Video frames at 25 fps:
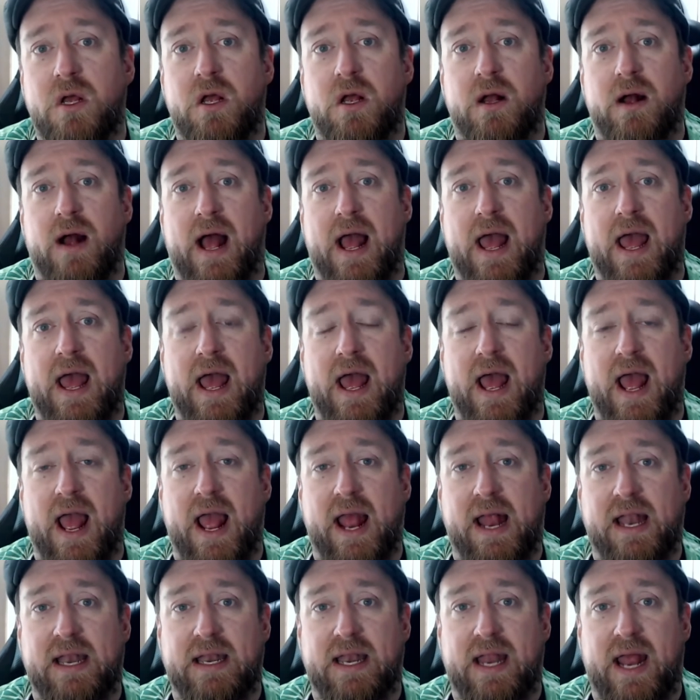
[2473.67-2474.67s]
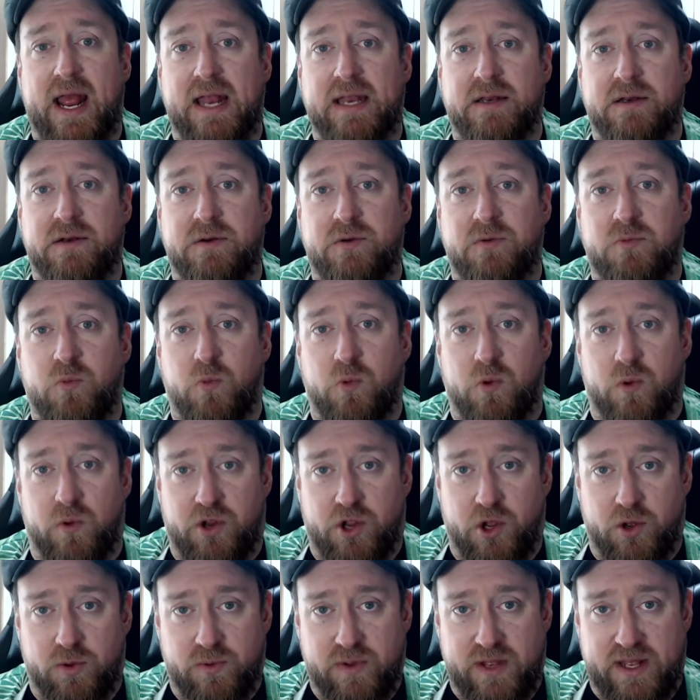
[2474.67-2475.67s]
And
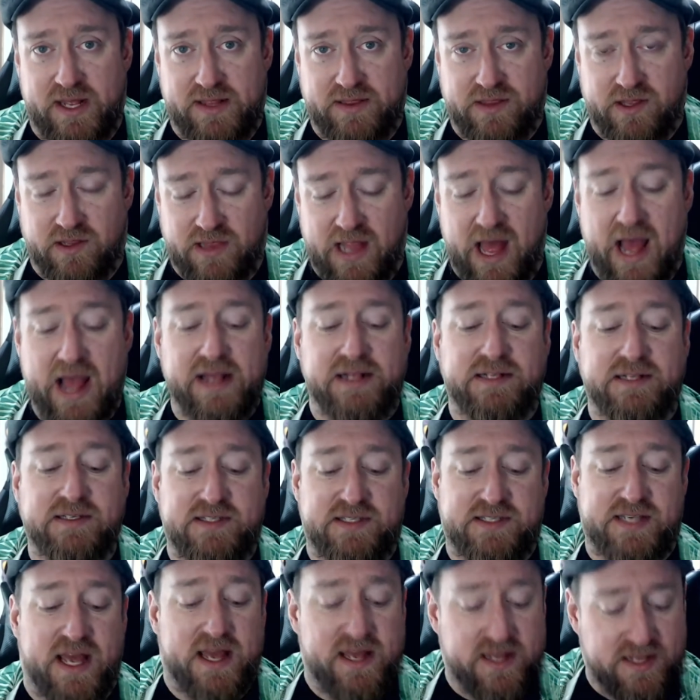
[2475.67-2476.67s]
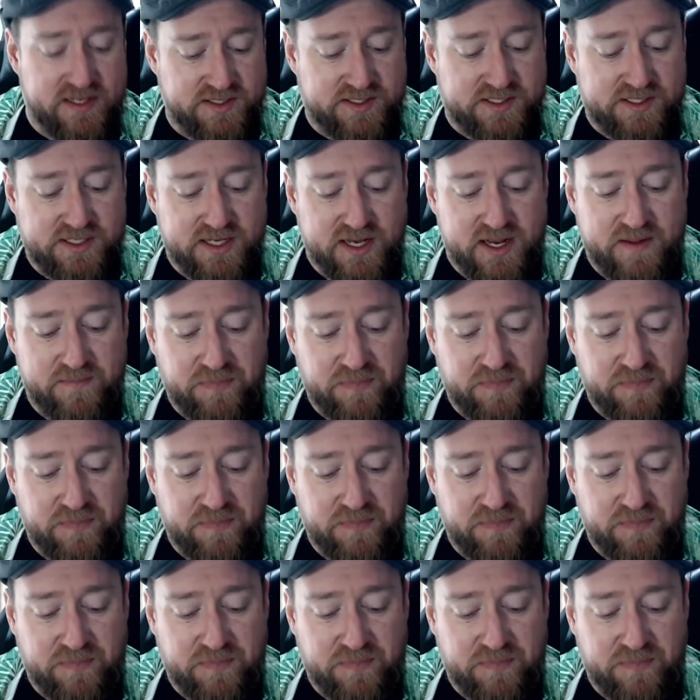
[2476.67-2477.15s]
the line says